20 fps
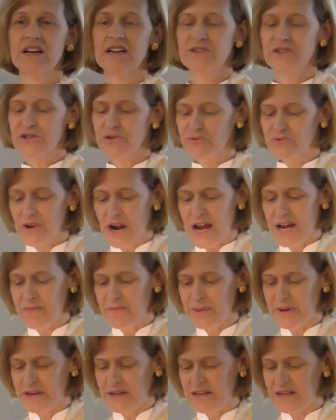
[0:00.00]
to
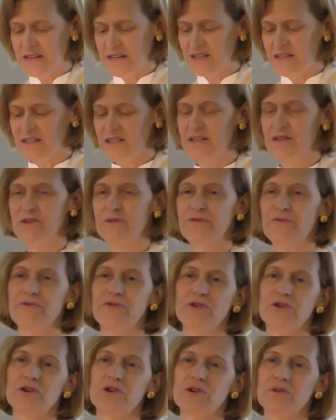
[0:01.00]
ripen into the
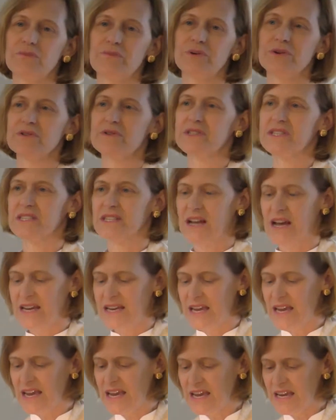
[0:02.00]
full person I
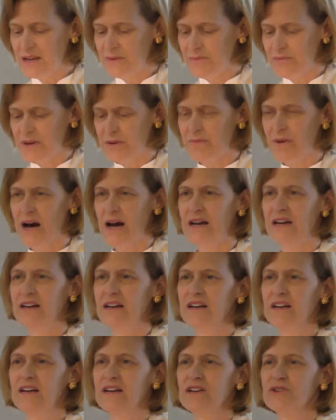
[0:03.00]
can be, my
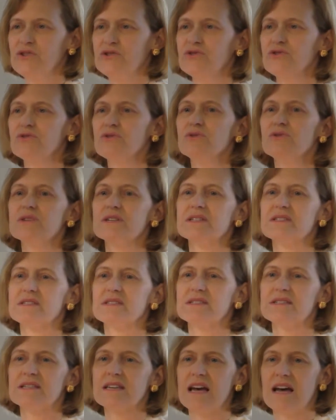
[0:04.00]
truest
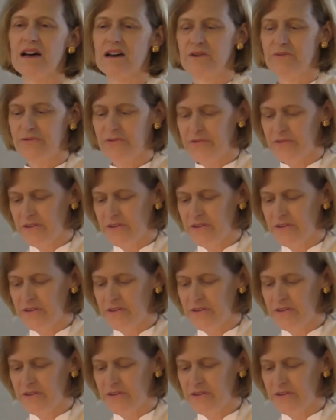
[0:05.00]
self,